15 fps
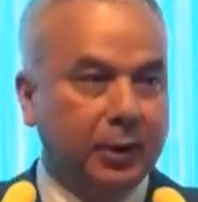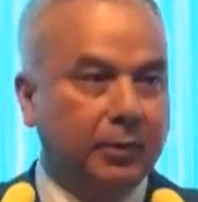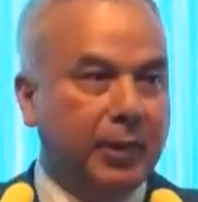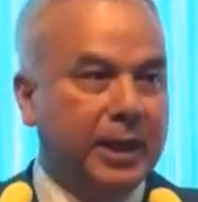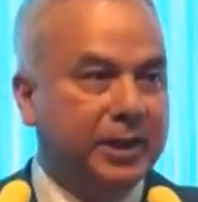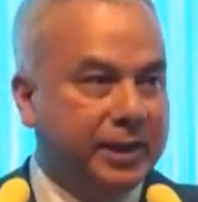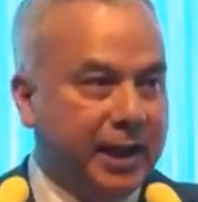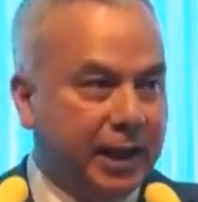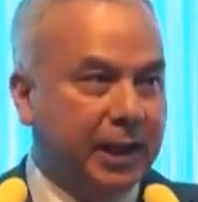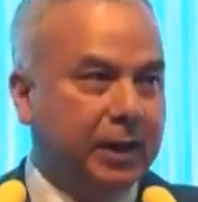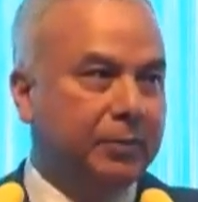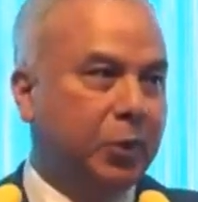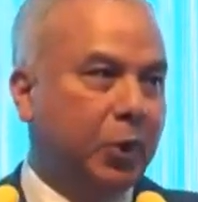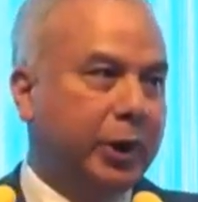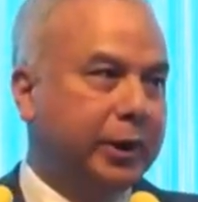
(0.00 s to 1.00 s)
My
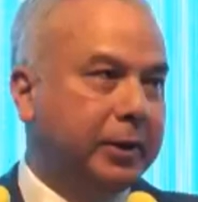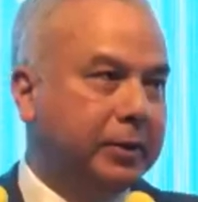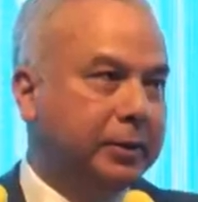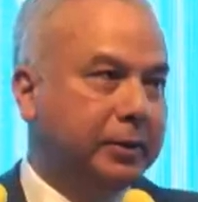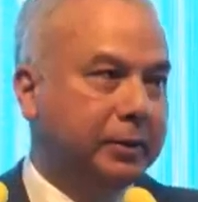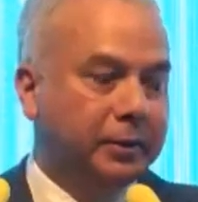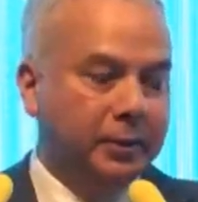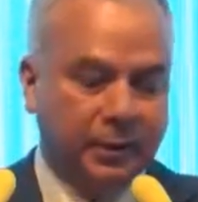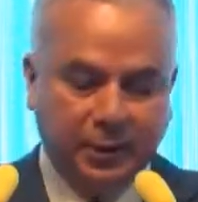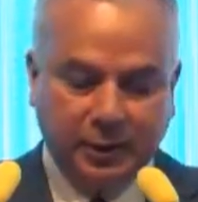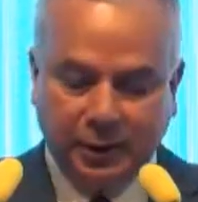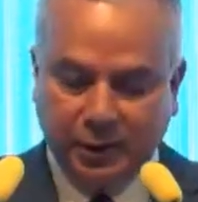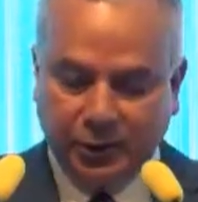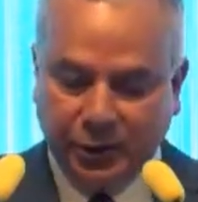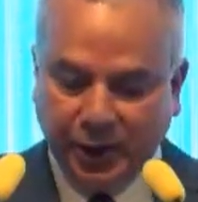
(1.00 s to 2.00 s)
second point
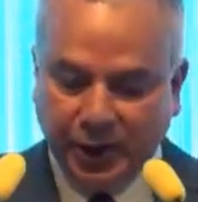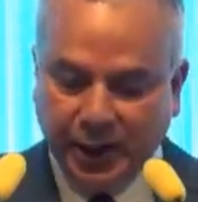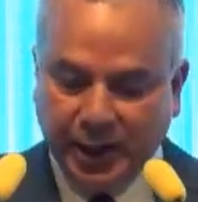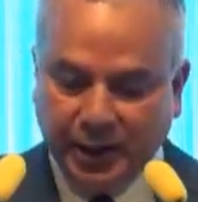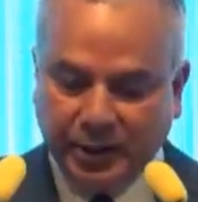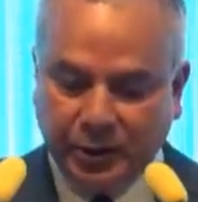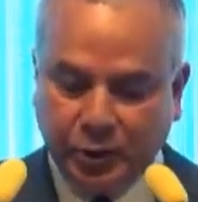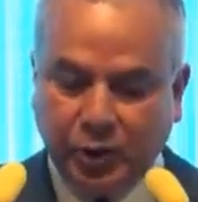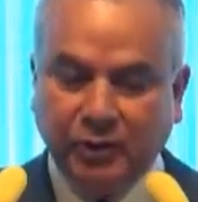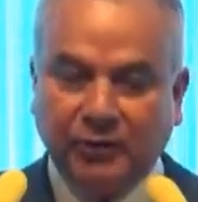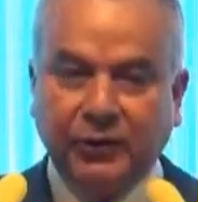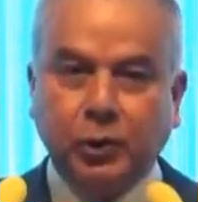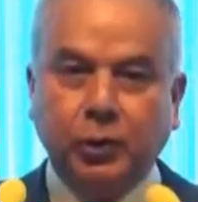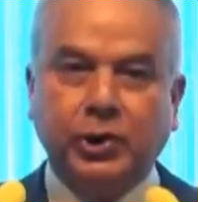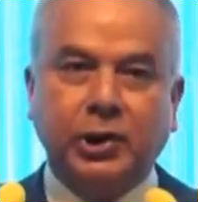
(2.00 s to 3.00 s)
relates to the
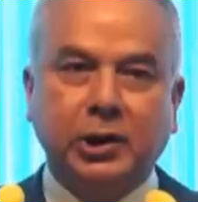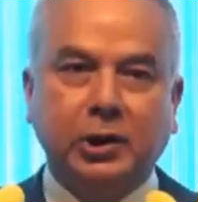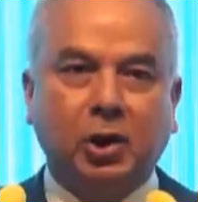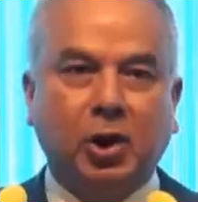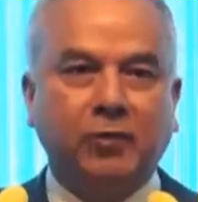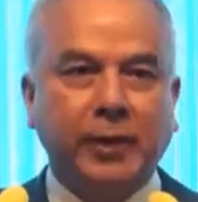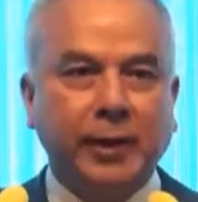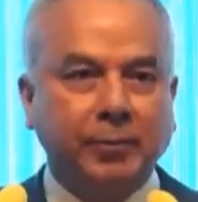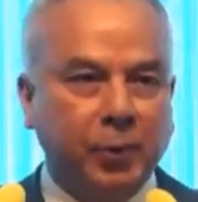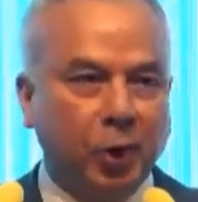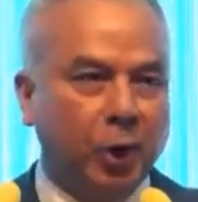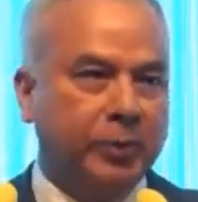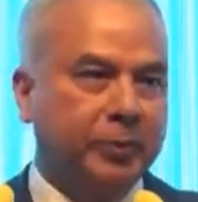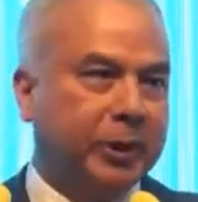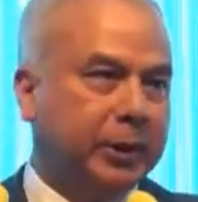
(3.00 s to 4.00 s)
future of
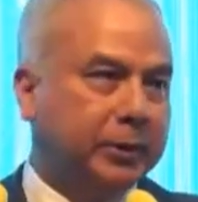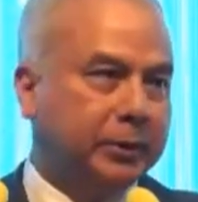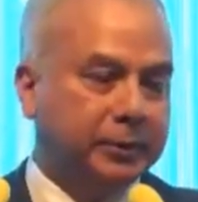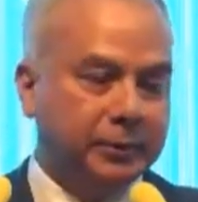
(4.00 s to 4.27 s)
employment.